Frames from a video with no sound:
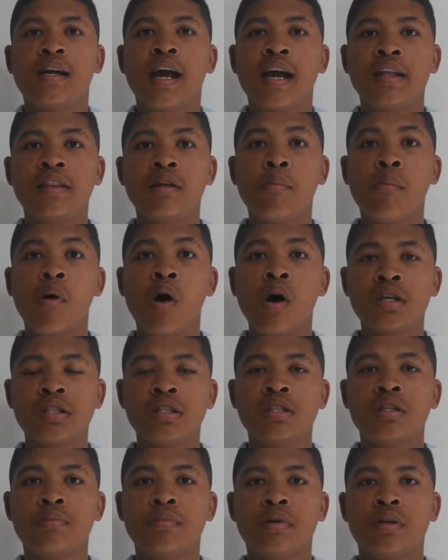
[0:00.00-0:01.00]
and the
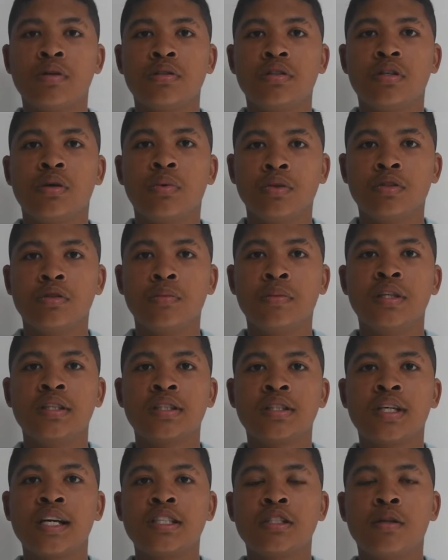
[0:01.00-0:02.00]
Marxian approach, which would be
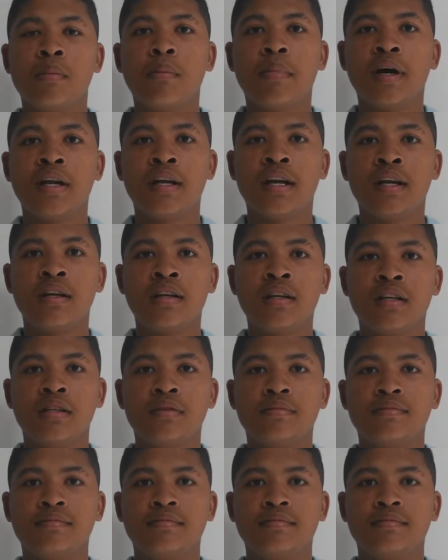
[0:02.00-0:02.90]
discussed by Nandi.